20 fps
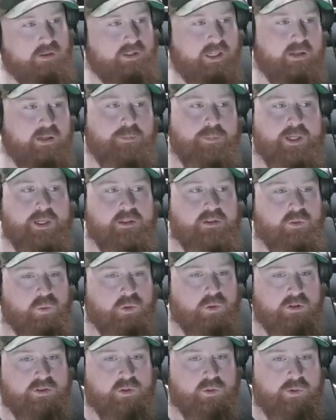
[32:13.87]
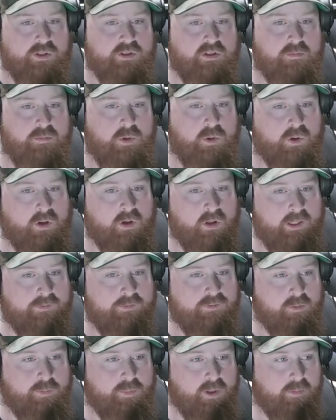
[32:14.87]
tidbits and words of wisdom you want to
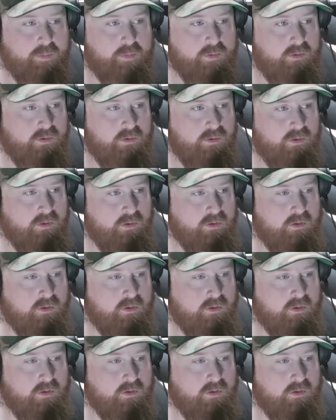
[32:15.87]
leave to people?